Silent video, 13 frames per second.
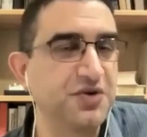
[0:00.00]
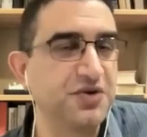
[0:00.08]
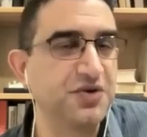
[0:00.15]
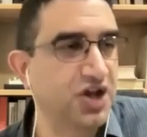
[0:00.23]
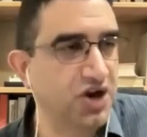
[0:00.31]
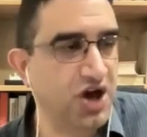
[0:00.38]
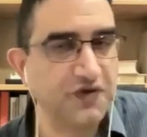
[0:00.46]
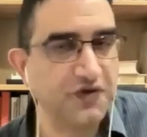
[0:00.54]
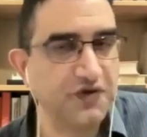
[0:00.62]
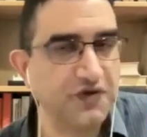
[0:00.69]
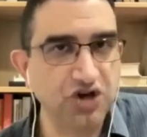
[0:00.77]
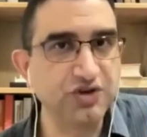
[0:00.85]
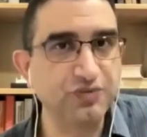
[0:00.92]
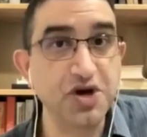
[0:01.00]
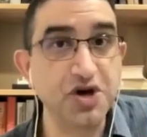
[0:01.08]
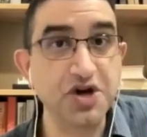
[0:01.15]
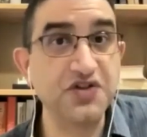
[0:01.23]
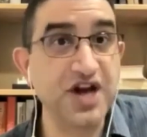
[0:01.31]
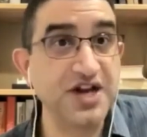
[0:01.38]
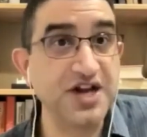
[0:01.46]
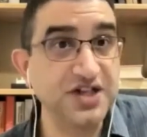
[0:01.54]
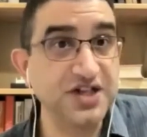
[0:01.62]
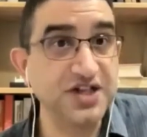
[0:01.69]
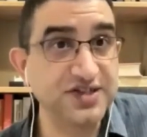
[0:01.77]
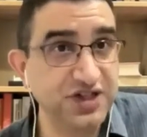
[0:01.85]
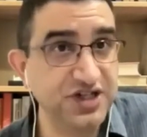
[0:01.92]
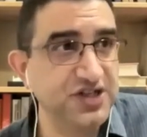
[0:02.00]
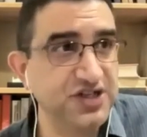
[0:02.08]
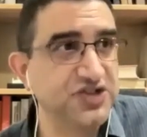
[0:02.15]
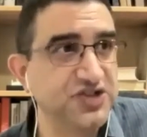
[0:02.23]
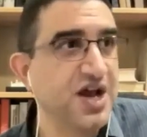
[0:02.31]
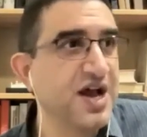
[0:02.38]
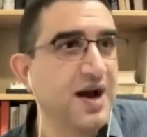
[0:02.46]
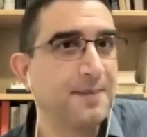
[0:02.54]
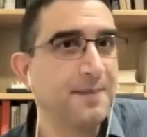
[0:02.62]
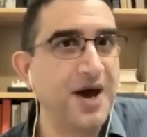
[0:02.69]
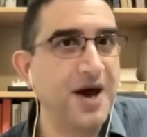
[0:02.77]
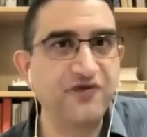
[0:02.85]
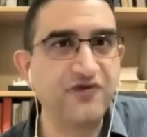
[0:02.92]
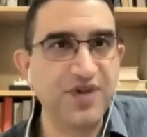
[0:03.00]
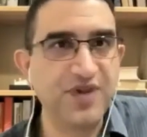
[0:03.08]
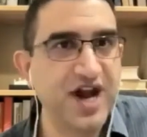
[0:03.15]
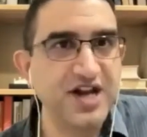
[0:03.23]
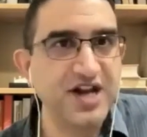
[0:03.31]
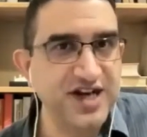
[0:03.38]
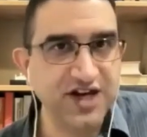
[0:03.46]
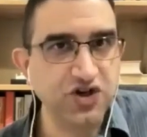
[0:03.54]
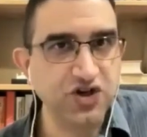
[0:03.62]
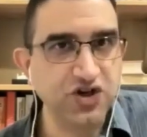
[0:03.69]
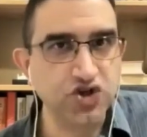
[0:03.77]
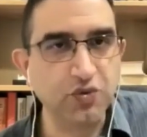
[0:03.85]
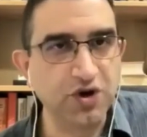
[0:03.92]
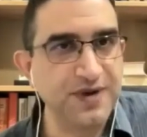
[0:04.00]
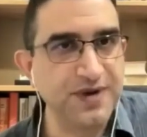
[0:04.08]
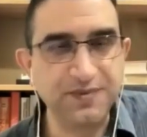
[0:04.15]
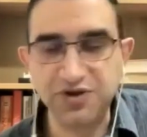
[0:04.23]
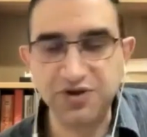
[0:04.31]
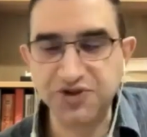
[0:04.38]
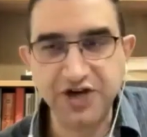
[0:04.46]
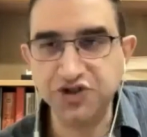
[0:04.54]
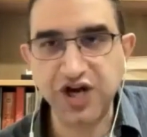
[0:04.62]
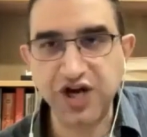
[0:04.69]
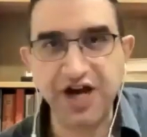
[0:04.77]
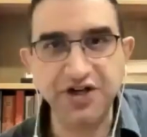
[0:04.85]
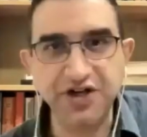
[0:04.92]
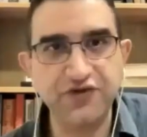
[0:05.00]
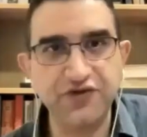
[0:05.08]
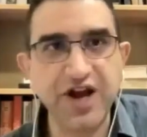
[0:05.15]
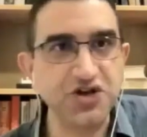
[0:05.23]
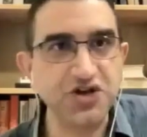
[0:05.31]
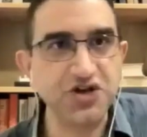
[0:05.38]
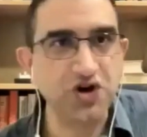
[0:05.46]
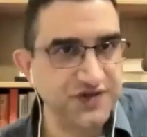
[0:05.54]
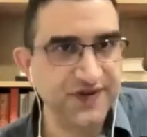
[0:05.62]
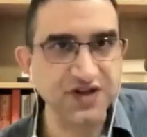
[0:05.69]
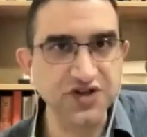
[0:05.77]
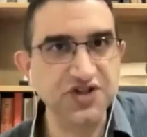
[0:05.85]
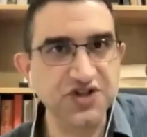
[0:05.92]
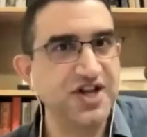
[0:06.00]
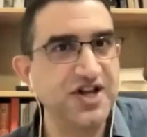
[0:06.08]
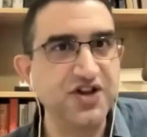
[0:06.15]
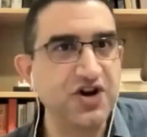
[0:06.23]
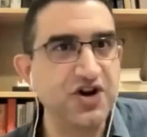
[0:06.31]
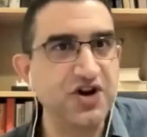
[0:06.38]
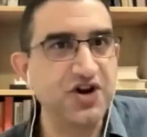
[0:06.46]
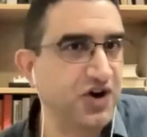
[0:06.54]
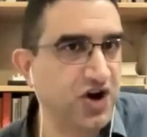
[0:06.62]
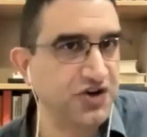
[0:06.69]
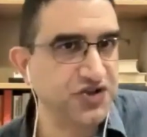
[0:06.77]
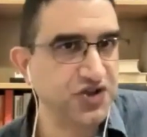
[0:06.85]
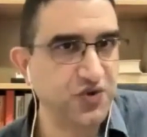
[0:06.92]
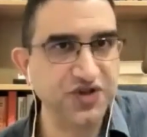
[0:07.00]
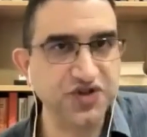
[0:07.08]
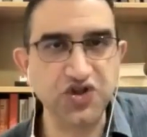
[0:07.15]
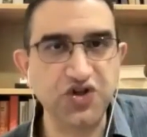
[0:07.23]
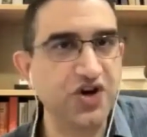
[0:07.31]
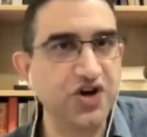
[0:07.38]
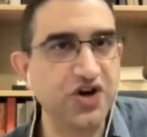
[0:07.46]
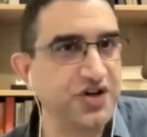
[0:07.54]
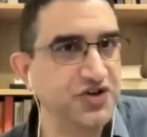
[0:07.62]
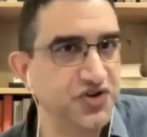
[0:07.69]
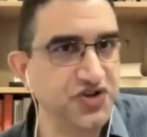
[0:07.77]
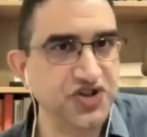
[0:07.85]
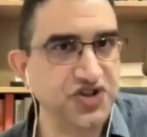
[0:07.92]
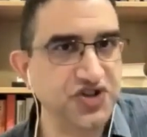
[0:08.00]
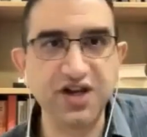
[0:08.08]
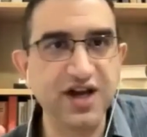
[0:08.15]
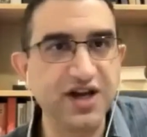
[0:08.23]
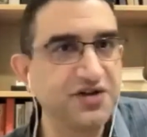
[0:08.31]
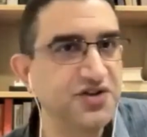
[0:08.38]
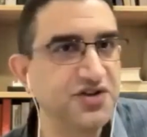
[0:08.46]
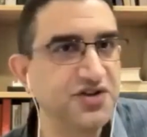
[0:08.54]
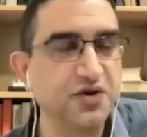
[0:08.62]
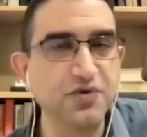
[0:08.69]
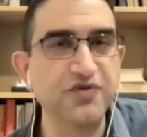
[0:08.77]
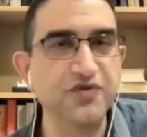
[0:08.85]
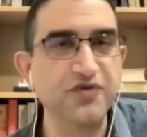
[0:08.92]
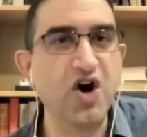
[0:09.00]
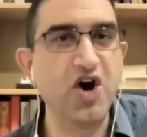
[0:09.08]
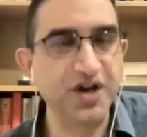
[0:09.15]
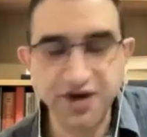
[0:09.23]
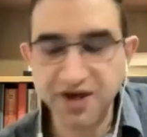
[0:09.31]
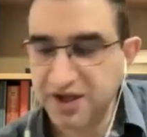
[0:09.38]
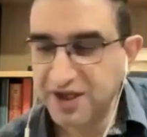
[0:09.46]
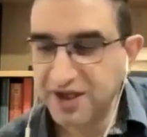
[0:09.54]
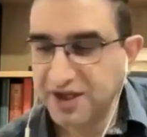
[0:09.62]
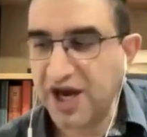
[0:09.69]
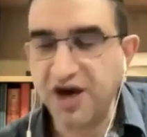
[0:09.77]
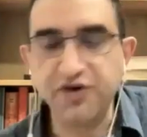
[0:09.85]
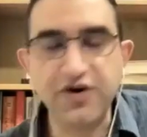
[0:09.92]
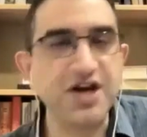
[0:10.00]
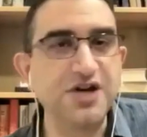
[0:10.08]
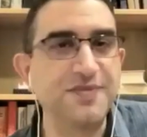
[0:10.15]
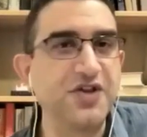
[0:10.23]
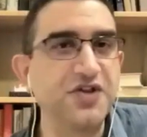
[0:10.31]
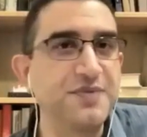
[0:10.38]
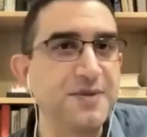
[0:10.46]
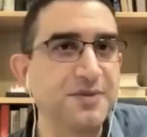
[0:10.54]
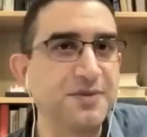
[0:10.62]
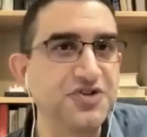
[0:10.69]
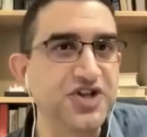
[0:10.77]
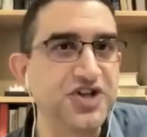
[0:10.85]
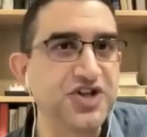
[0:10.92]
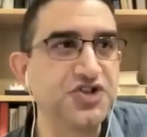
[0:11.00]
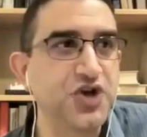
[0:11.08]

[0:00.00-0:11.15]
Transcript: I mean, there was a lot of scholarship written in the 1970s, but from the 1980s onward, people tend to kind of write off these figures and say they're not very consequential, they're not interesting, and move on and write about other people instead.